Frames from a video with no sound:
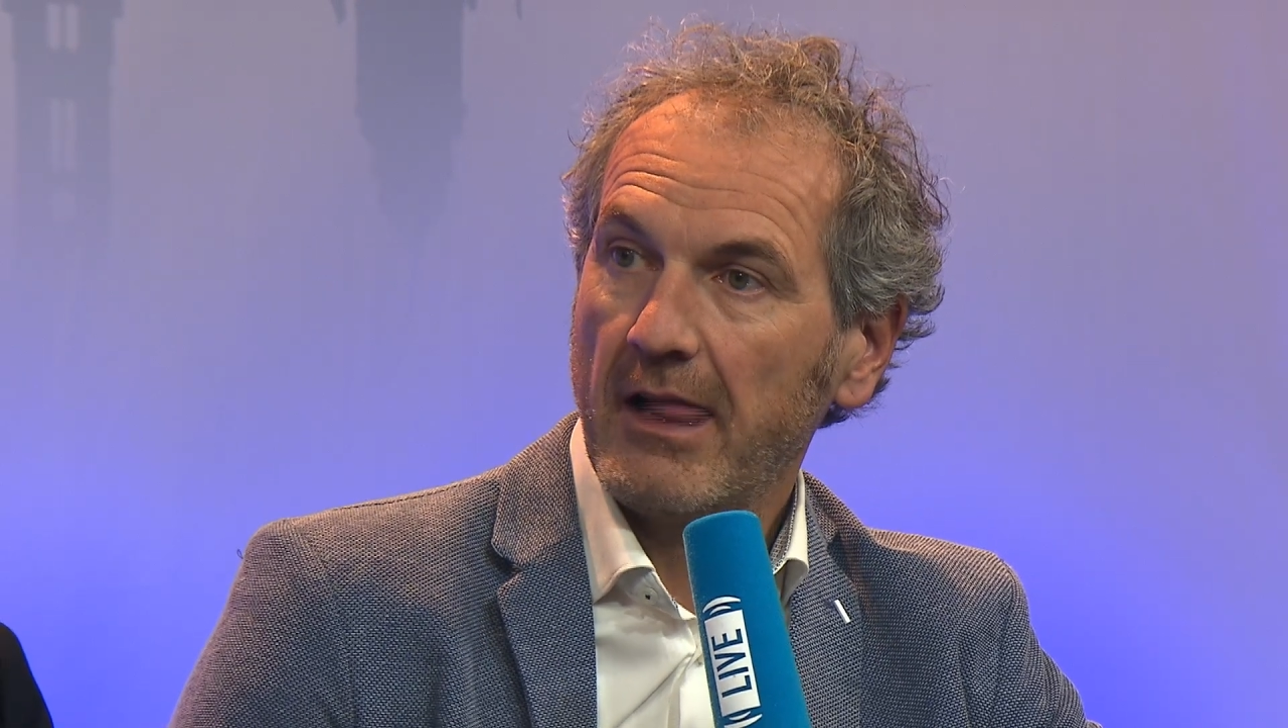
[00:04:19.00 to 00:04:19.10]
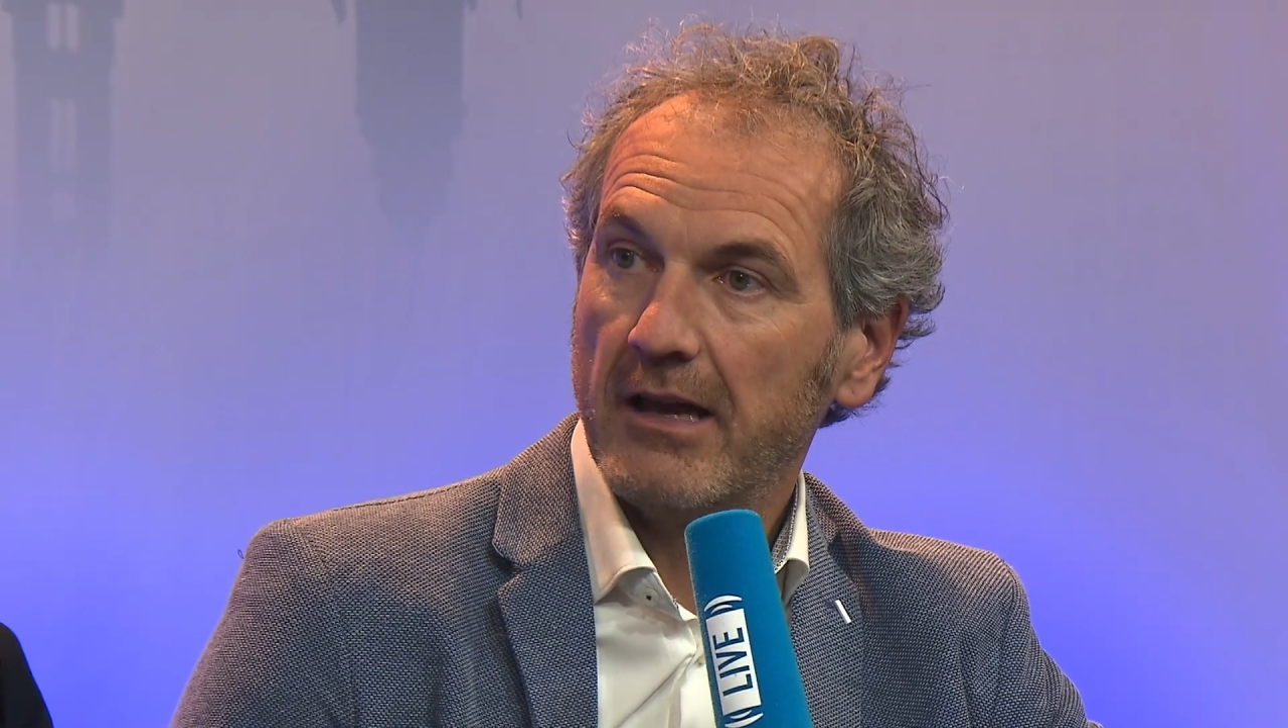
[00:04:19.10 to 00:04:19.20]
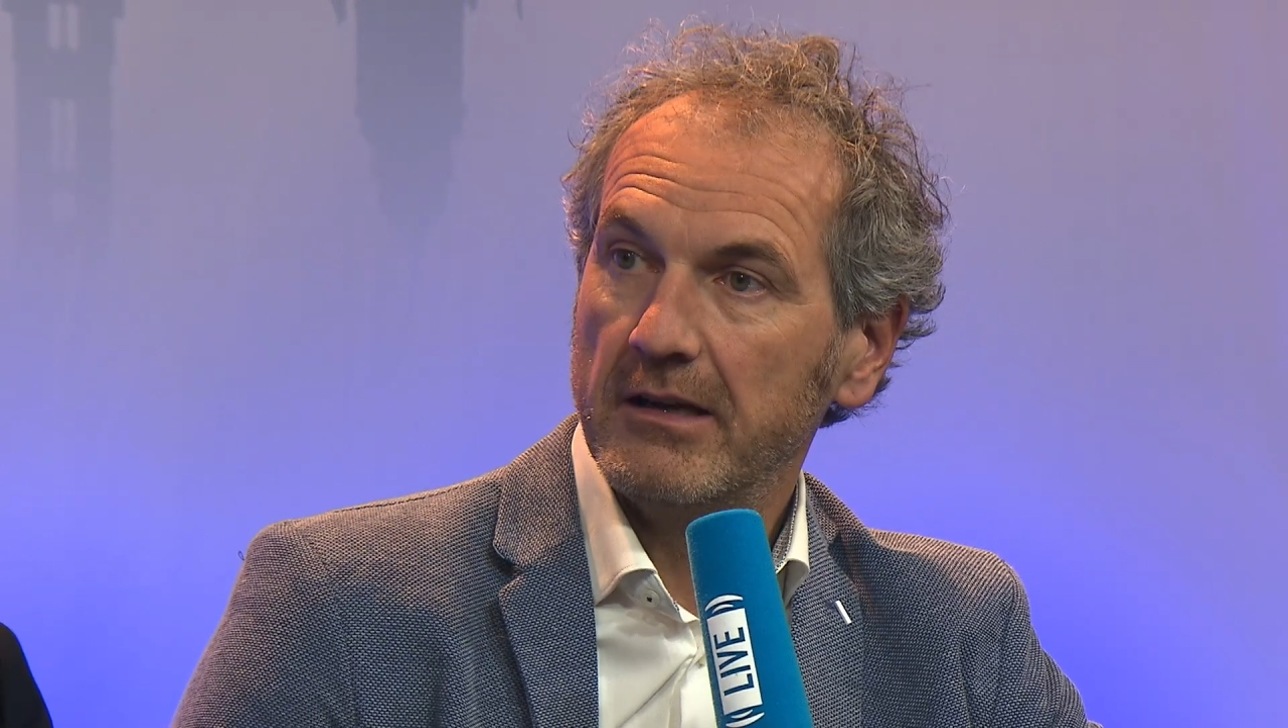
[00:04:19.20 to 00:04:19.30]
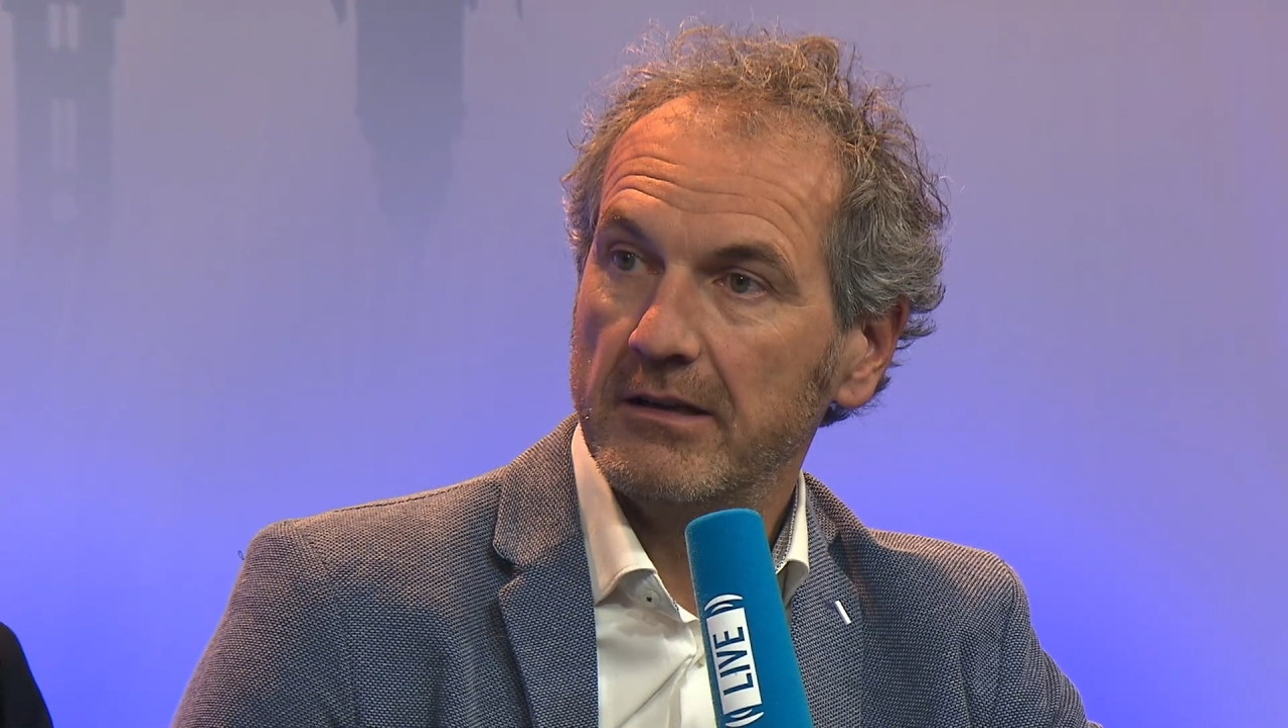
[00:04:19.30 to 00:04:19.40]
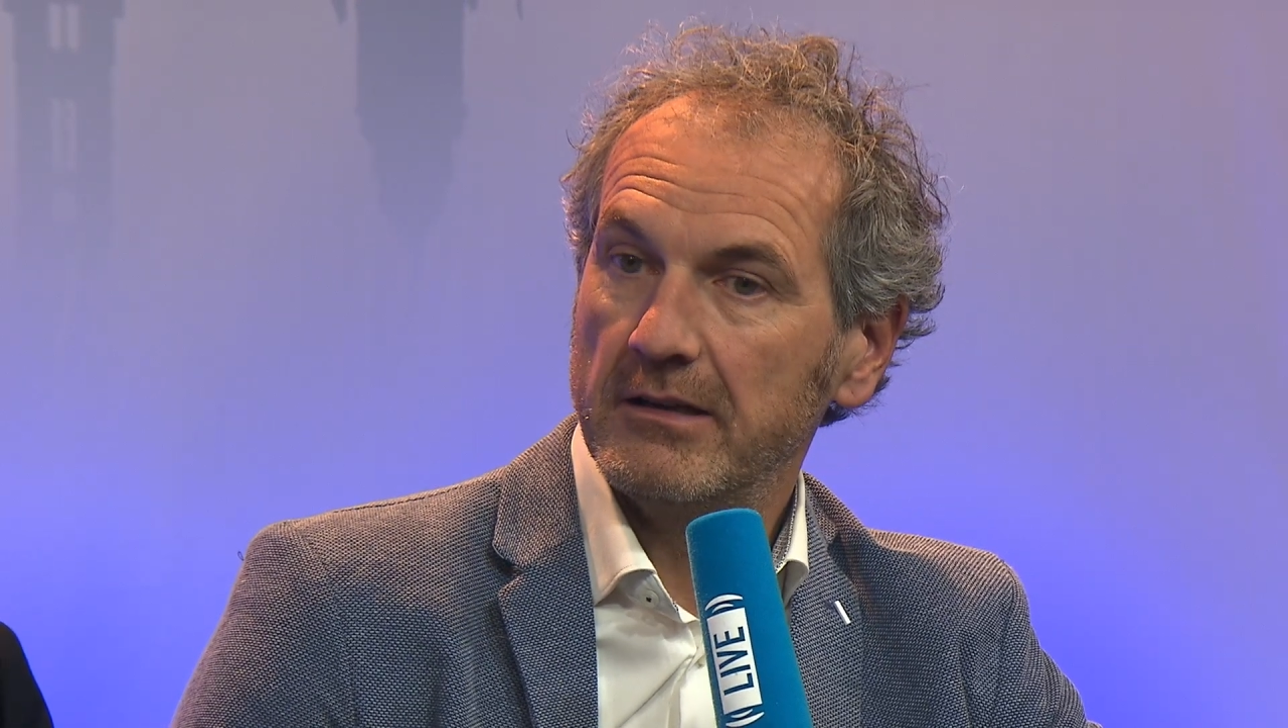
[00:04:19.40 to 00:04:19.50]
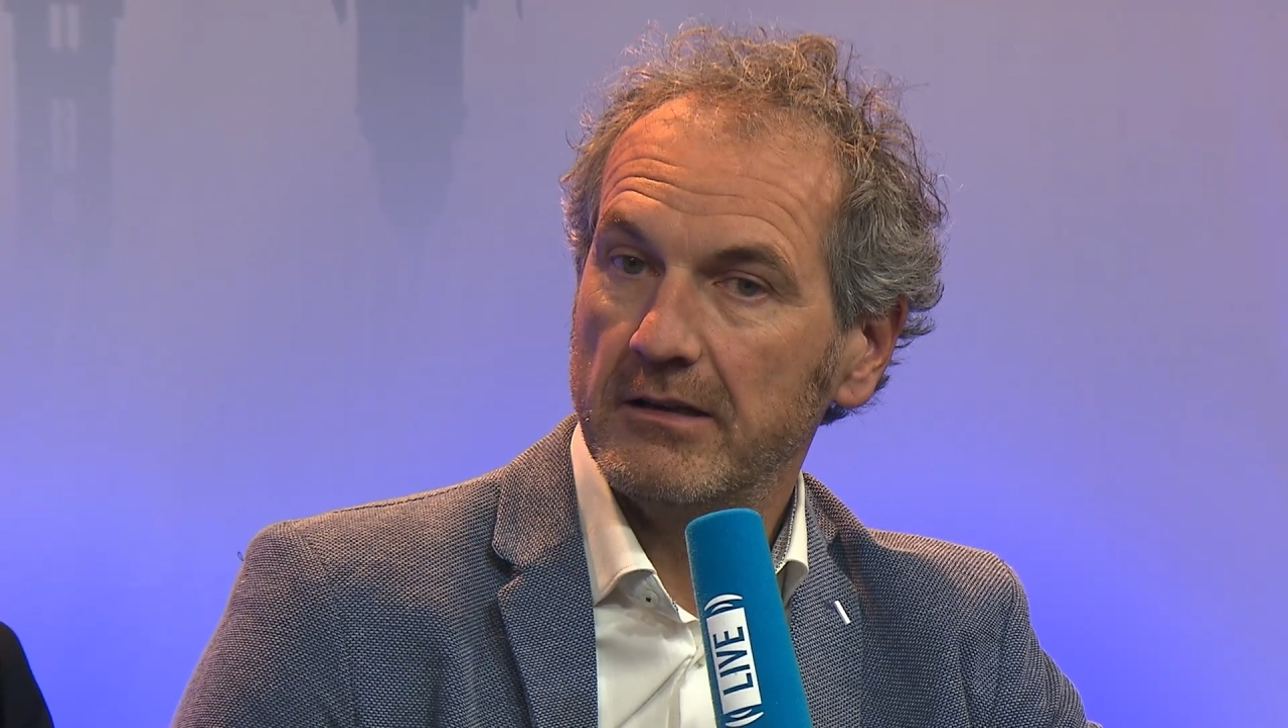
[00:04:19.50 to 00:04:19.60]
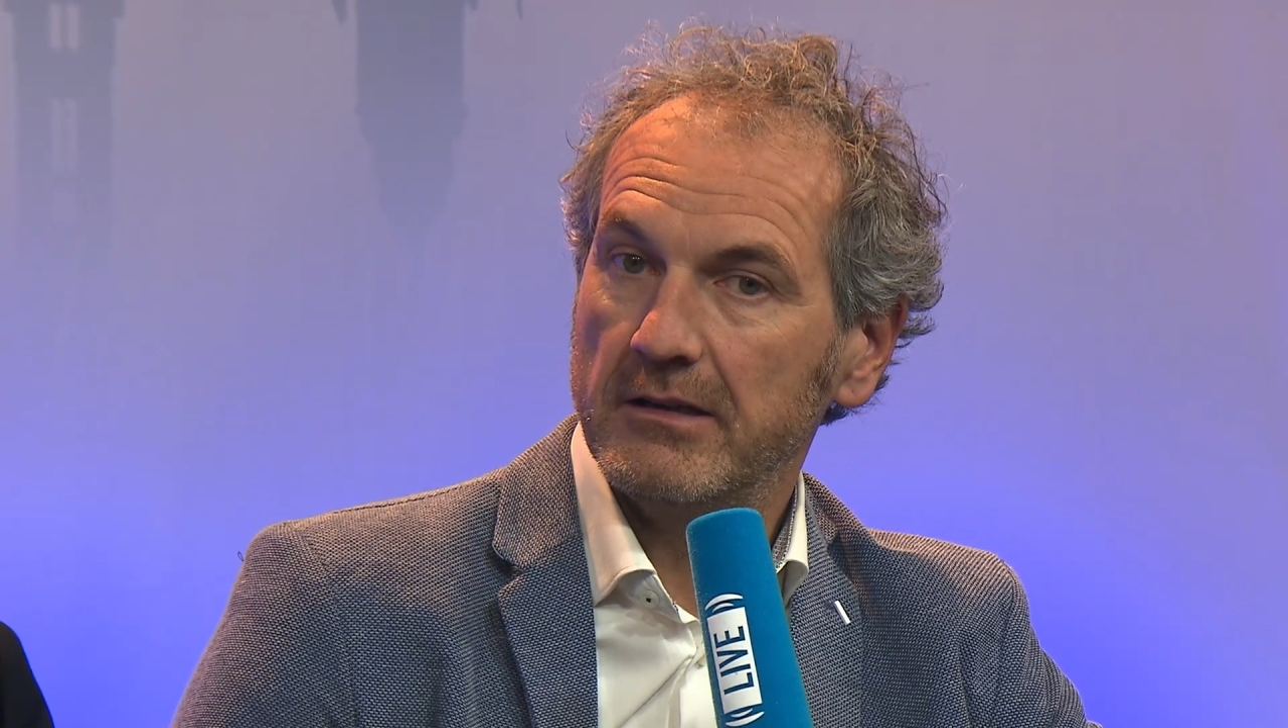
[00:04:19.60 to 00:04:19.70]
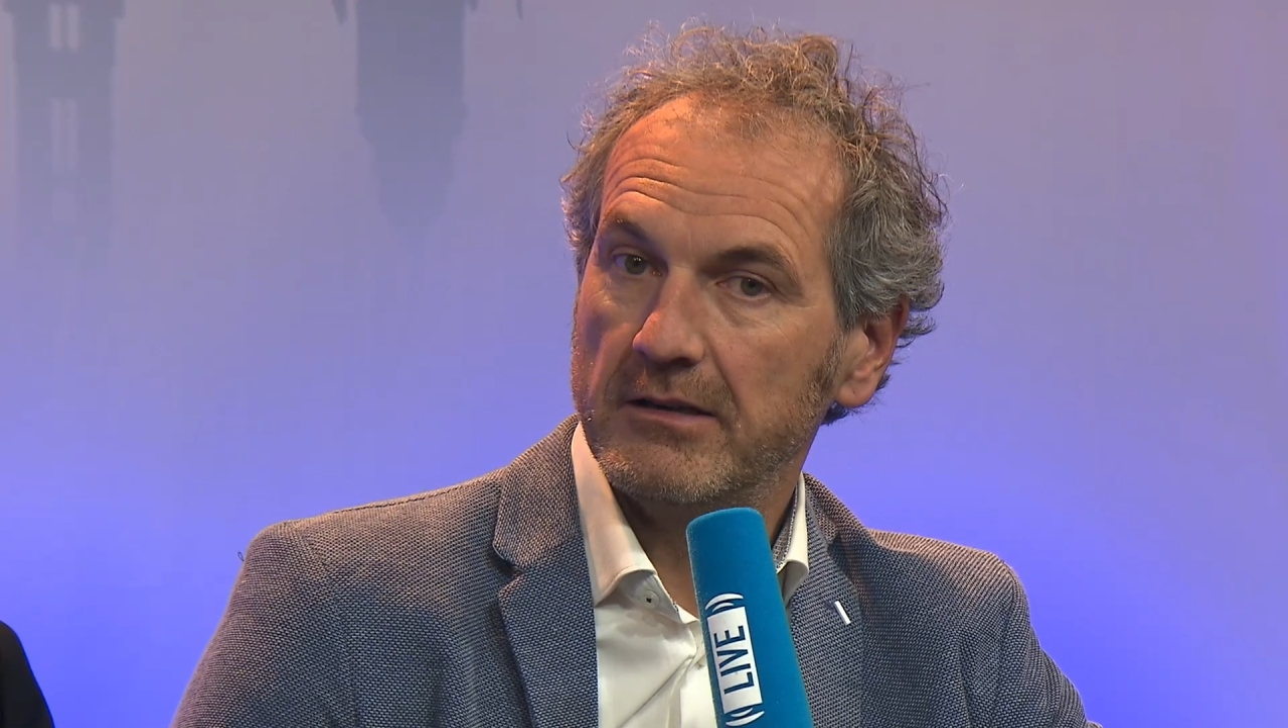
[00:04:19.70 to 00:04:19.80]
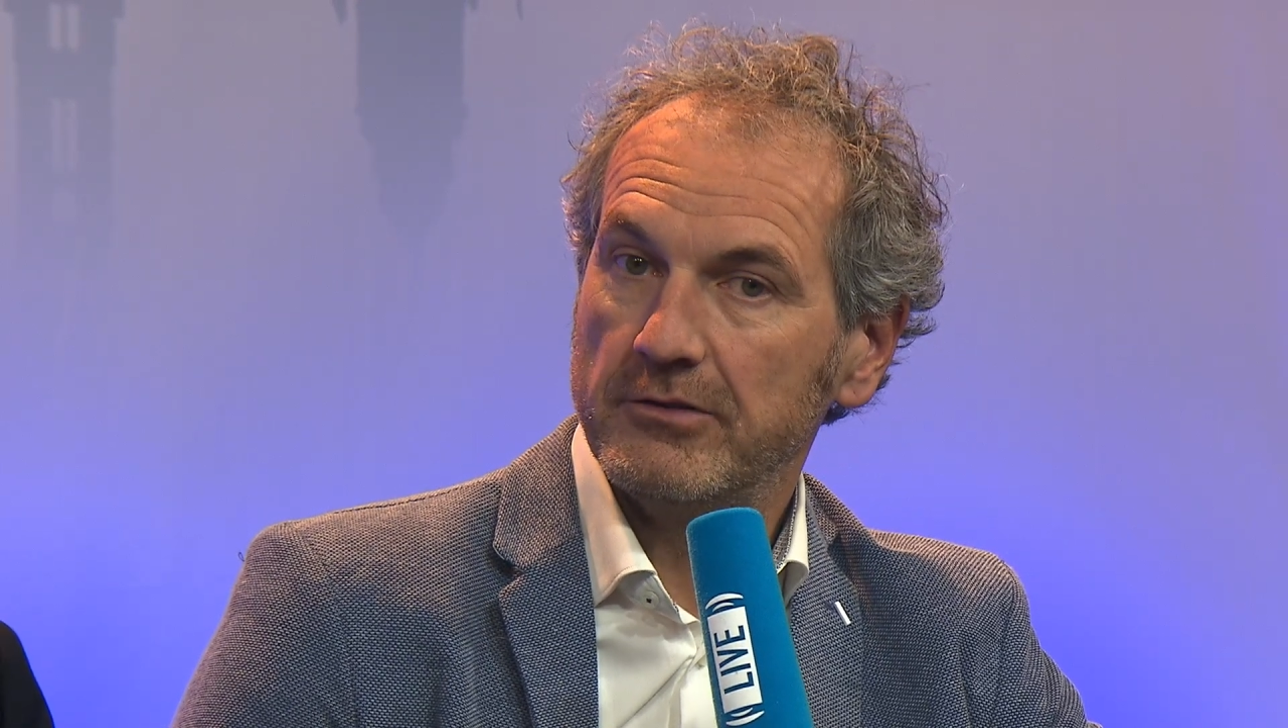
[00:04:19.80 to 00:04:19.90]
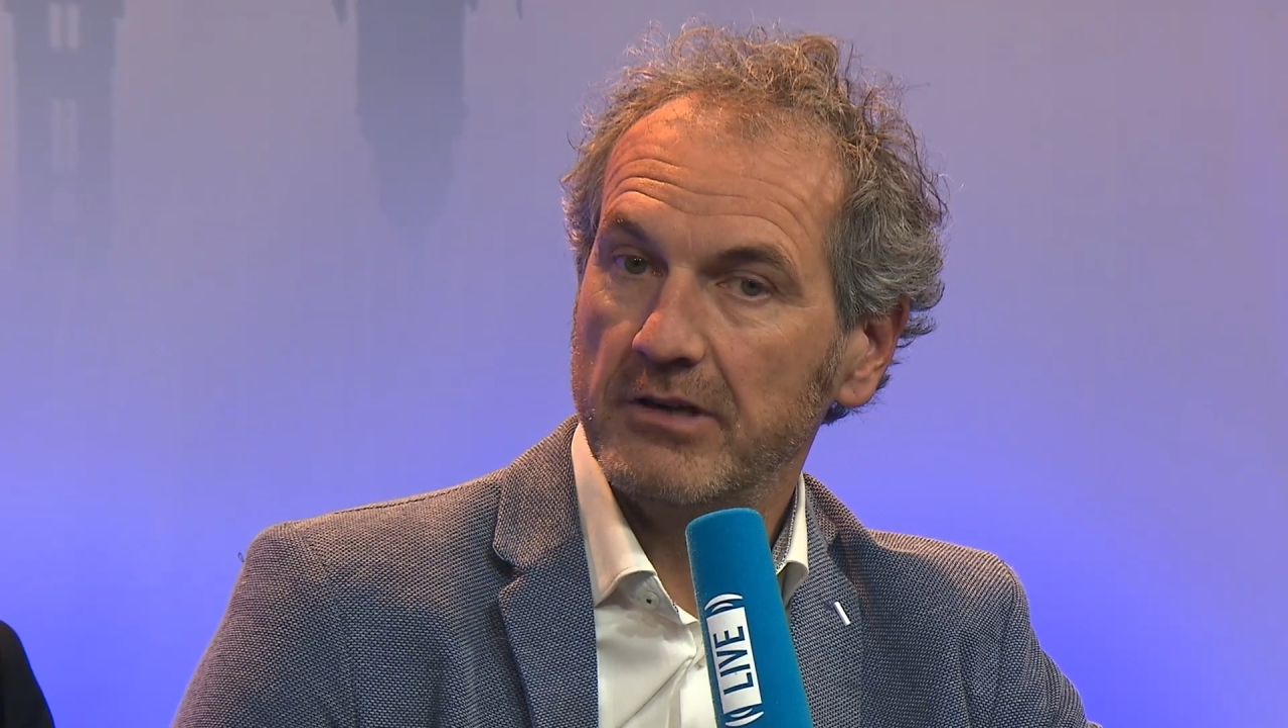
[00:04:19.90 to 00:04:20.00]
to